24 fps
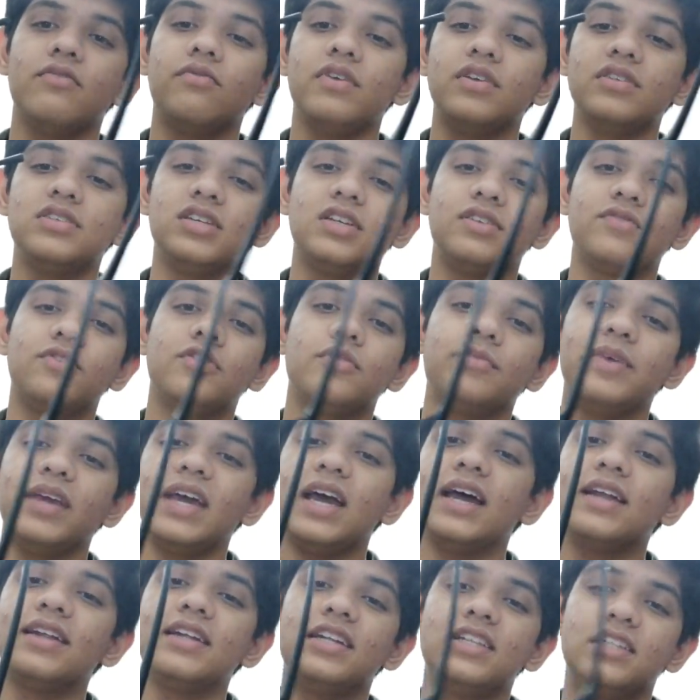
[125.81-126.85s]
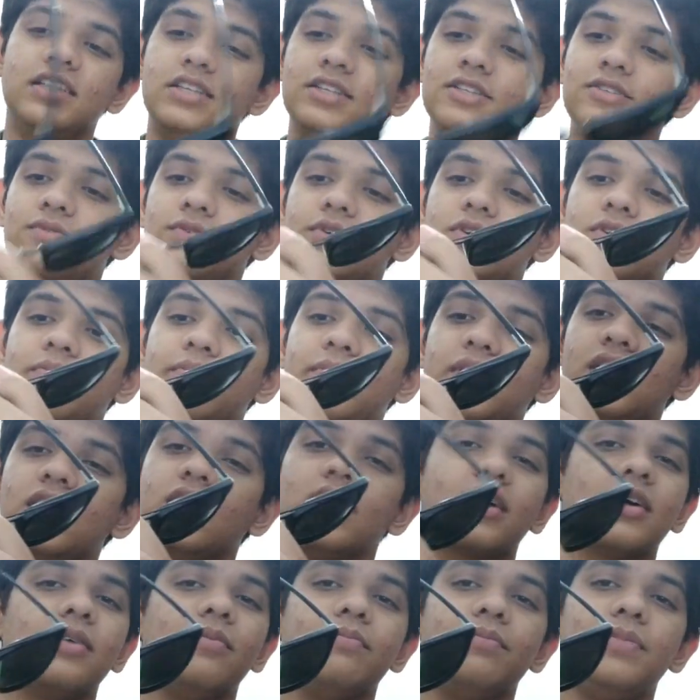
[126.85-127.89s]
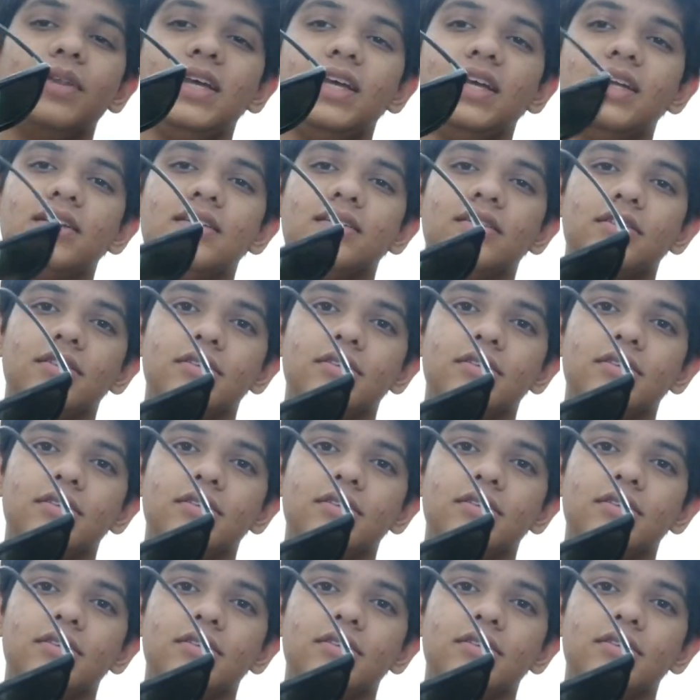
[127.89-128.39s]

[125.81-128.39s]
Once it would be added, this would be a complete